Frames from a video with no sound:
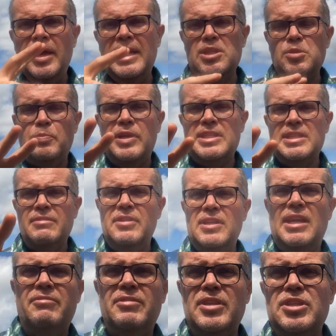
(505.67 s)
expressing
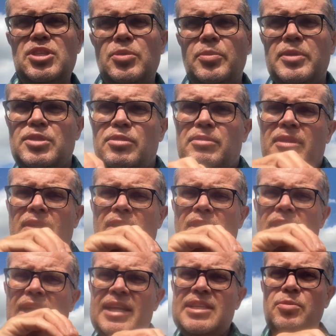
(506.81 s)
forgiveness to us, who
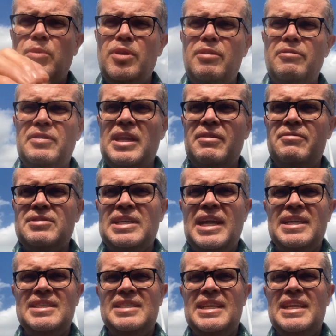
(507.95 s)
He's the one who forgives our
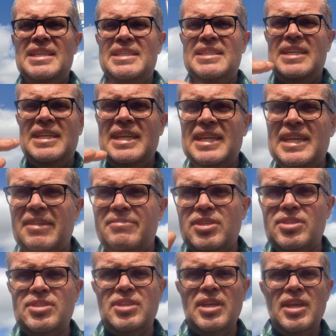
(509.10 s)
sins and he gives
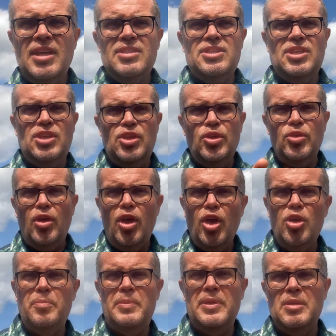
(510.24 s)
us secure
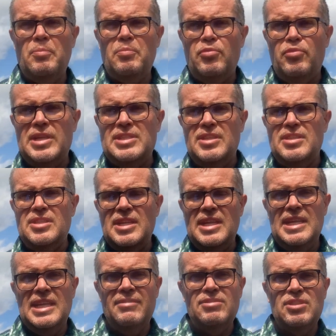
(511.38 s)
hope in the present and he
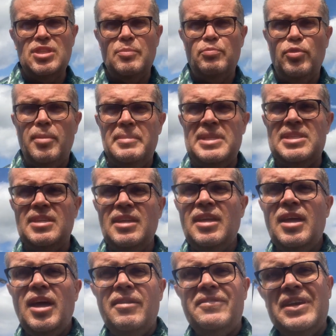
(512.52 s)
gives us the promise
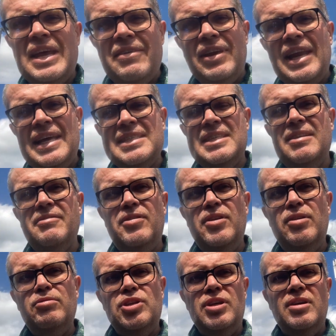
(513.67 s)
of an everlasting
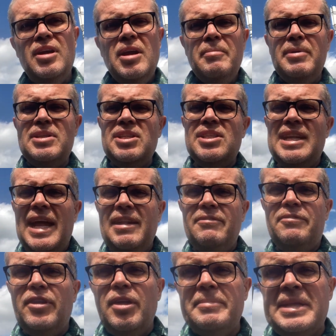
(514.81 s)
future. But to stand
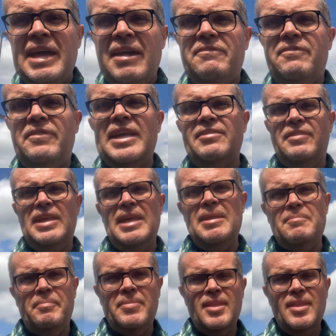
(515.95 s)
firm in that faith for him,